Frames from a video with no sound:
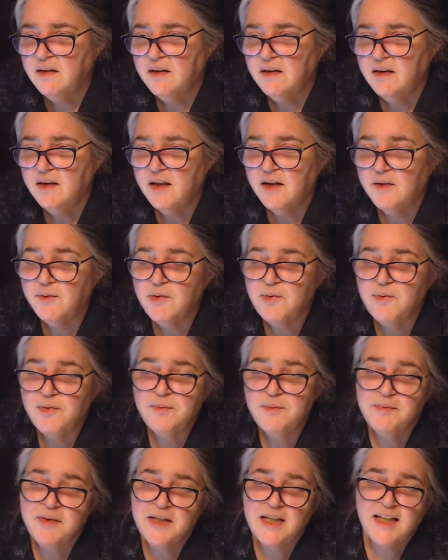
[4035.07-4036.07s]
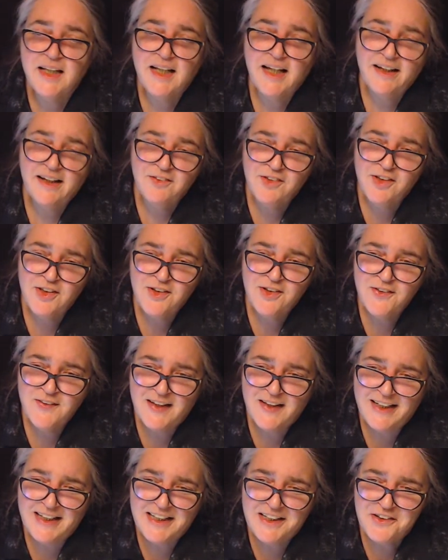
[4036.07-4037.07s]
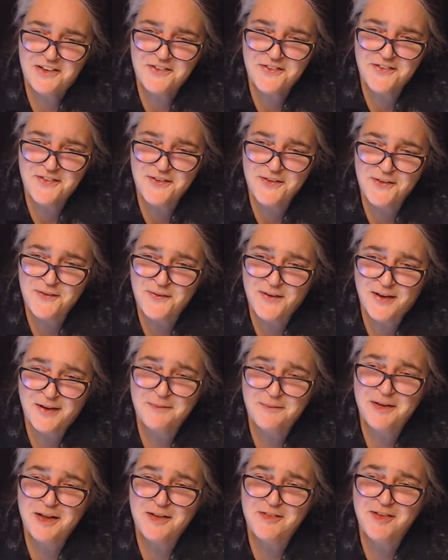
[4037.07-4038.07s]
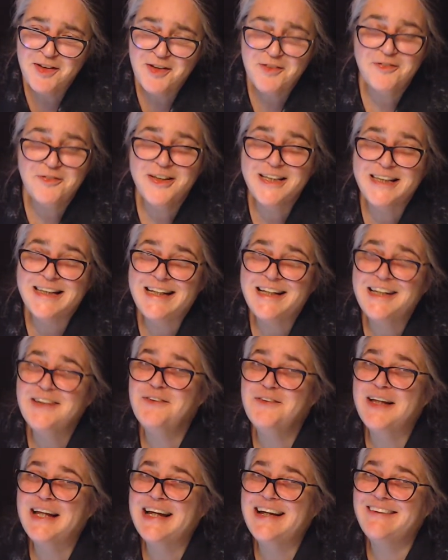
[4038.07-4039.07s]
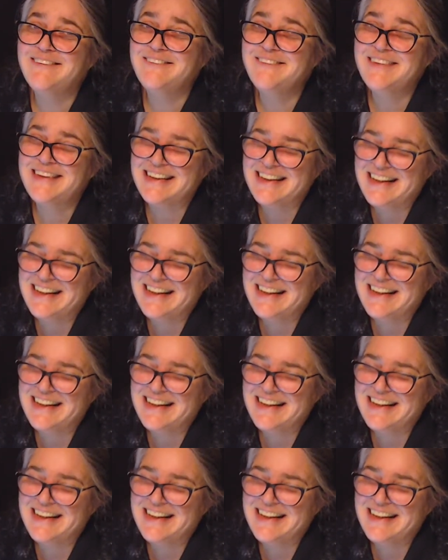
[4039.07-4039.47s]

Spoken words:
Yeah, we wouldn't be allowed to do that here, Sue. I'm not even going to read that out loud.